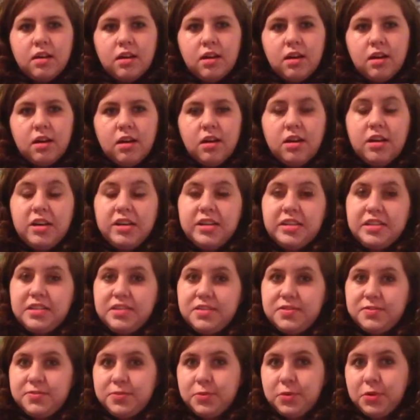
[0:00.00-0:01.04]
R
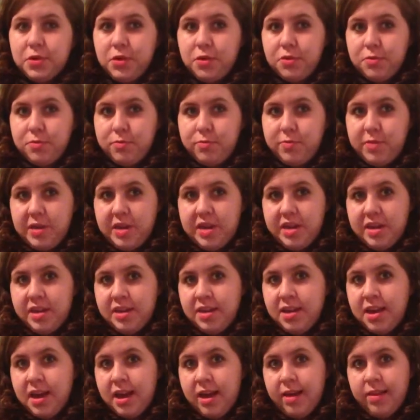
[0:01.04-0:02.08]
is for the
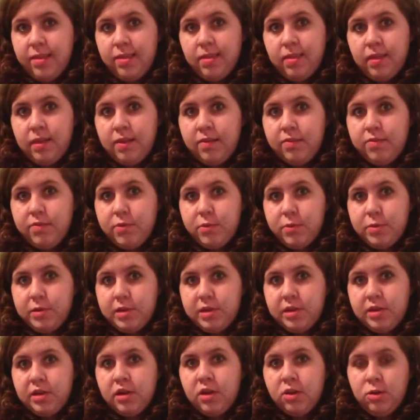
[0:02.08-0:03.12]
rain. I love the
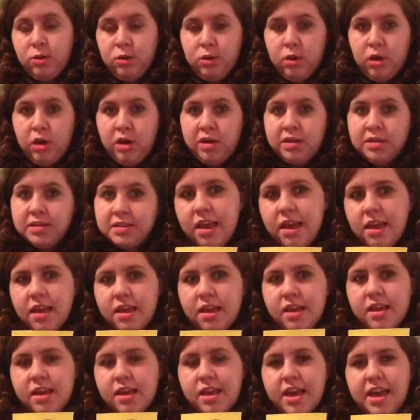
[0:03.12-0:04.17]
rain a lot.
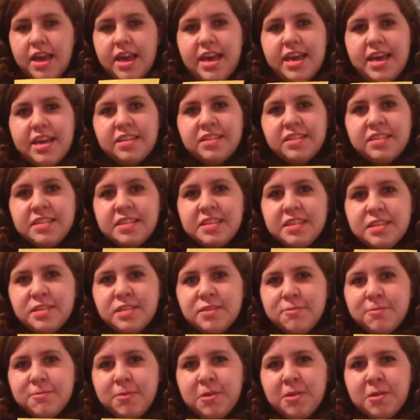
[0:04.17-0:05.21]
S
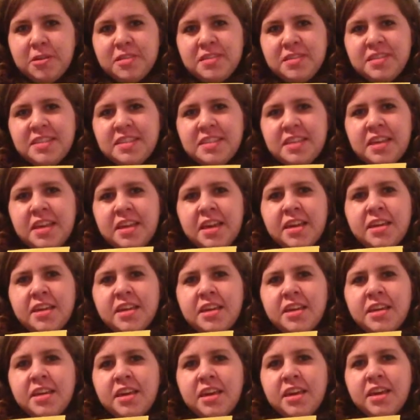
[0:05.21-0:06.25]
is for
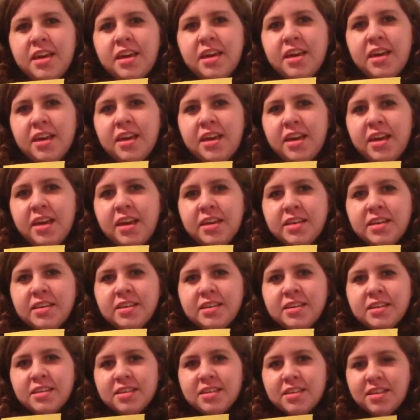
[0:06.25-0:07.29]

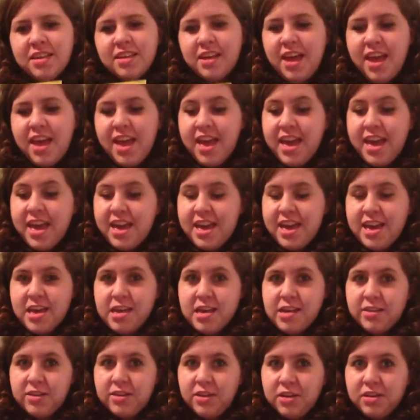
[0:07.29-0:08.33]
singing
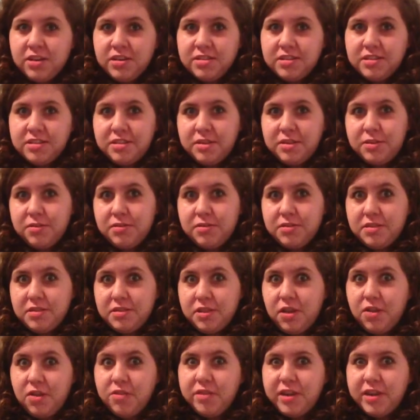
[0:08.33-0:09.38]
and also
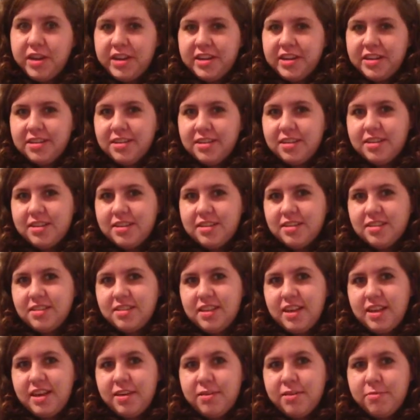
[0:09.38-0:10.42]
songwriting
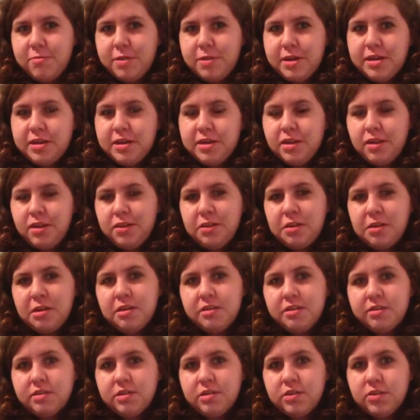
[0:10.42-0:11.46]
because I write a
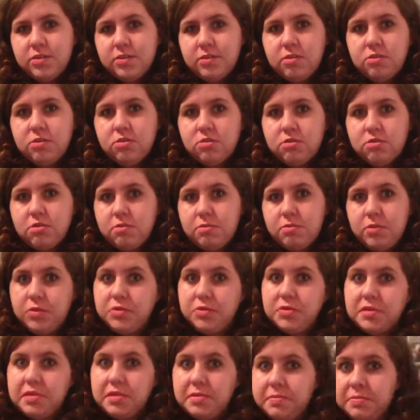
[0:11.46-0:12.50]
lot of songs, I just don't
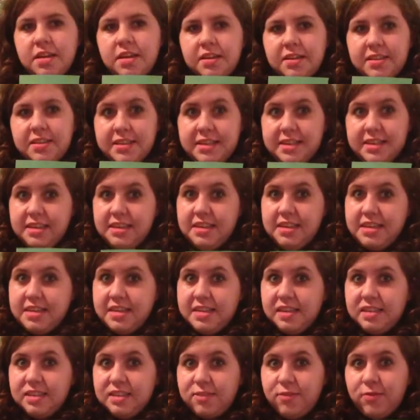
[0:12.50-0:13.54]
post them. T
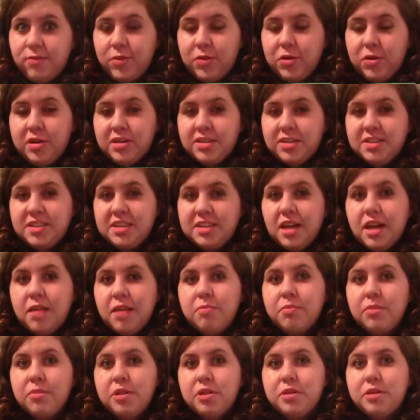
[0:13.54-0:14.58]
is for
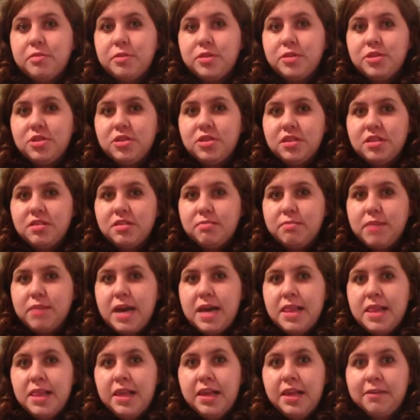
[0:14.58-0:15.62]
Tumblr, which is
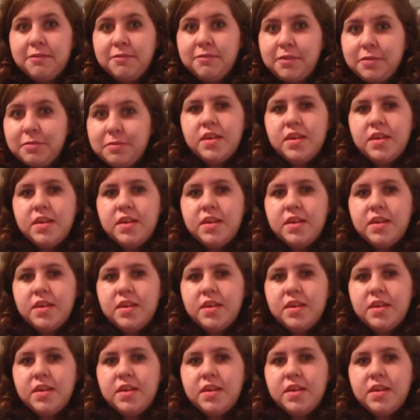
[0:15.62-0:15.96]
my love.